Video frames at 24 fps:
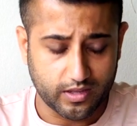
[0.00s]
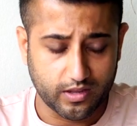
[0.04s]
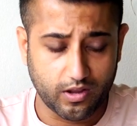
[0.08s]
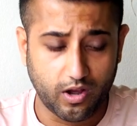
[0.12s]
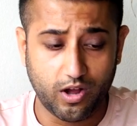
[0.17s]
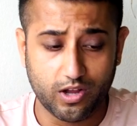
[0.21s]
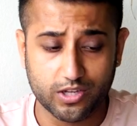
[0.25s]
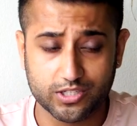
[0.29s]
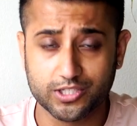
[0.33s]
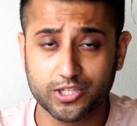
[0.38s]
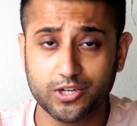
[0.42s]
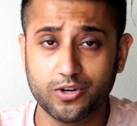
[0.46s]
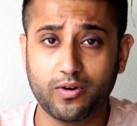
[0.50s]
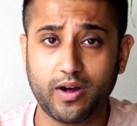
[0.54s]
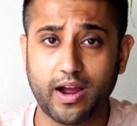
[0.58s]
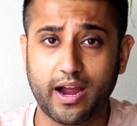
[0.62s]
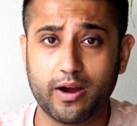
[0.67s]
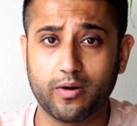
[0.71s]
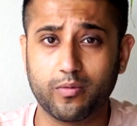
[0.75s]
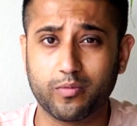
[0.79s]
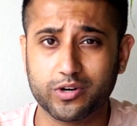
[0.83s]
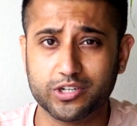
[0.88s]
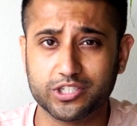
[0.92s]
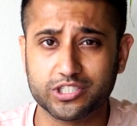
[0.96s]
Also,
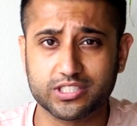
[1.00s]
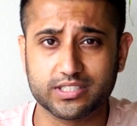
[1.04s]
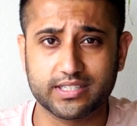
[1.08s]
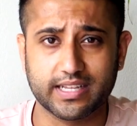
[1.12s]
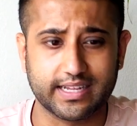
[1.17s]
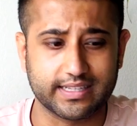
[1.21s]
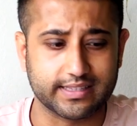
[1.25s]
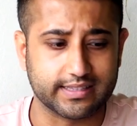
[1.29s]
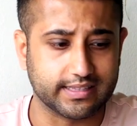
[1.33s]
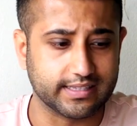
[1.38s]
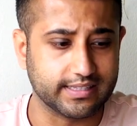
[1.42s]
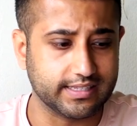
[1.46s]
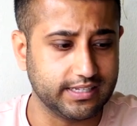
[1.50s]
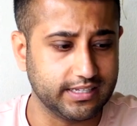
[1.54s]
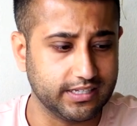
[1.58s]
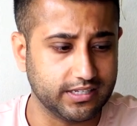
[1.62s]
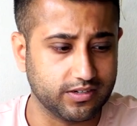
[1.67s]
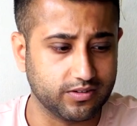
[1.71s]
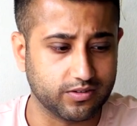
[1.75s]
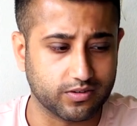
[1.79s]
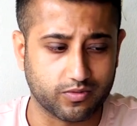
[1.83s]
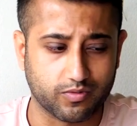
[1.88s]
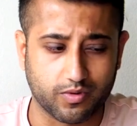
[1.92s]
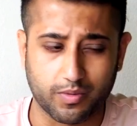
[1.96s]
I wish that
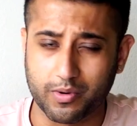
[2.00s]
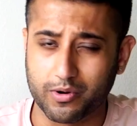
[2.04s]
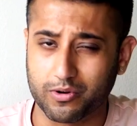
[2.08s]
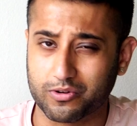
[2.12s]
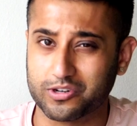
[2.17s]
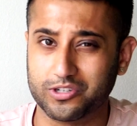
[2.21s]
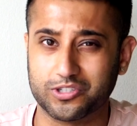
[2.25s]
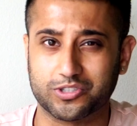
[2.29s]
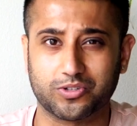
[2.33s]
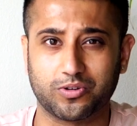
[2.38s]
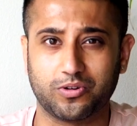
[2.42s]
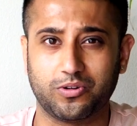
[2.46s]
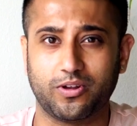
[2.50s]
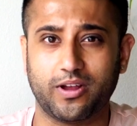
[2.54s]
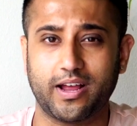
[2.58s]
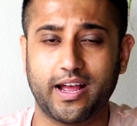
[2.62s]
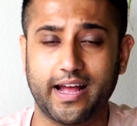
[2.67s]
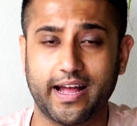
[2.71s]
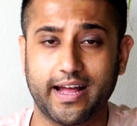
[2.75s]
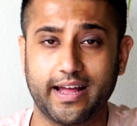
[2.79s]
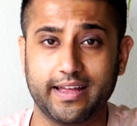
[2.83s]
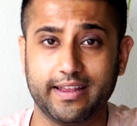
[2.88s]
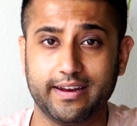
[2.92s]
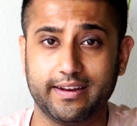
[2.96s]
the remote control
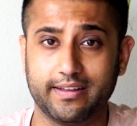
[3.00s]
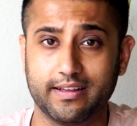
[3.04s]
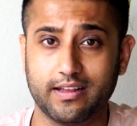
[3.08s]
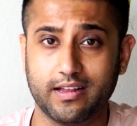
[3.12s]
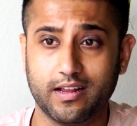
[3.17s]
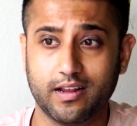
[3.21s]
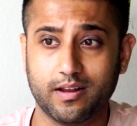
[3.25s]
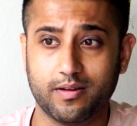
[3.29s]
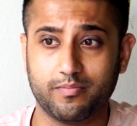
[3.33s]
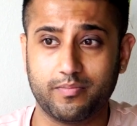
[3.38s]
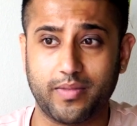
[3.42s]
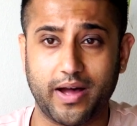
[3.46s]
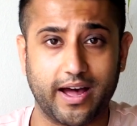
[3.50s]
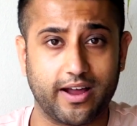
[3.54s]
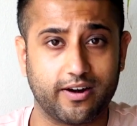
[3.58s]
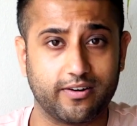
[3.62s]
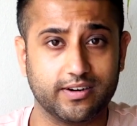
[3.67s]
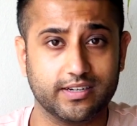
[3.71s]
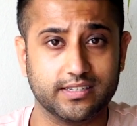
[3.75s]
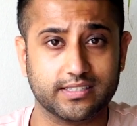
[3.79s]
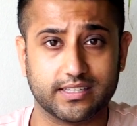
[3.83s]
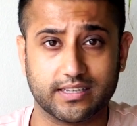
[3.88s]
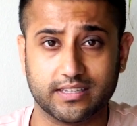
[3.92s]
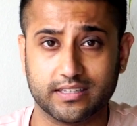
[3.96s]
had
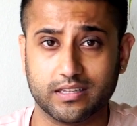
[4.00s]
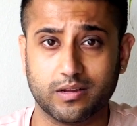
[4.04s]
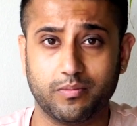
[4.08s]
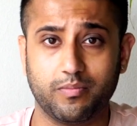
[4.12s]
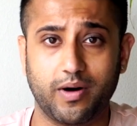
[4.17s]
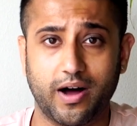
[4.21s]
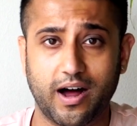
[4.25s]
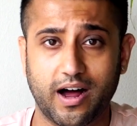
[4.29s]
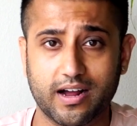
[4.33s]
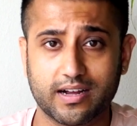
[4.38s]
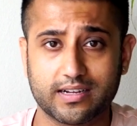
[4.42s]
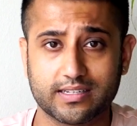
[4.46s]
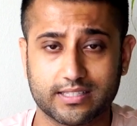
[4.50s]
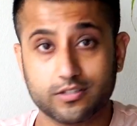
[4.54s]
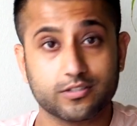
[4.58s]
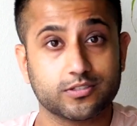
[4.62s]
batteries in the box.